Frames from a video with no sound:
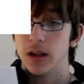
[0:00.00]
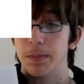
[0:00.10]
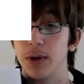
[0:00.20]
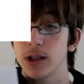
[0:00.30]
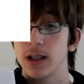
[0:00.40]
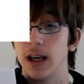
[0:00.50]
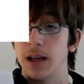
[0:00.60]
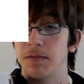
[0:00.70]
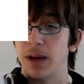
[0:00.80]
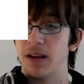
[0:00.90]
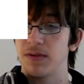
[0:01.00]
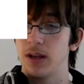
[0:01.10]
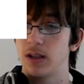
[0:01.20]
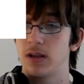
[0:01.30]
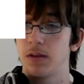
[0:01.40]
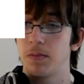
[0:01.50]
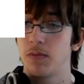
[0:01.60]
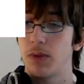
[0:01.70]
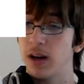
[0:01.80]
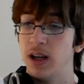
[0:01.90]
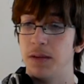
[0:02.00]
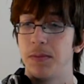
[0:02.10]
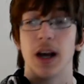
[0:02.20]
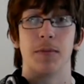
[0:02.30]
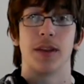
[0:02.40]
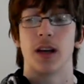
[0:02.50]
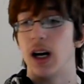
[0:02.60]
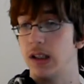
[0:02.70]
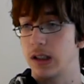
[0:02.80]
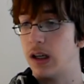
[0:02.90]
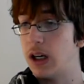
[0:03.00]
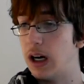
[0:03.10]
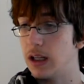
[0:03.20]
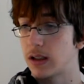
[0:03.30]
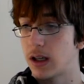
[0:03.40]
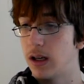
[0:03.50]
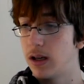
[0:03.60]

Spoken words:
The books and pamphlets probably helped the cause a lot.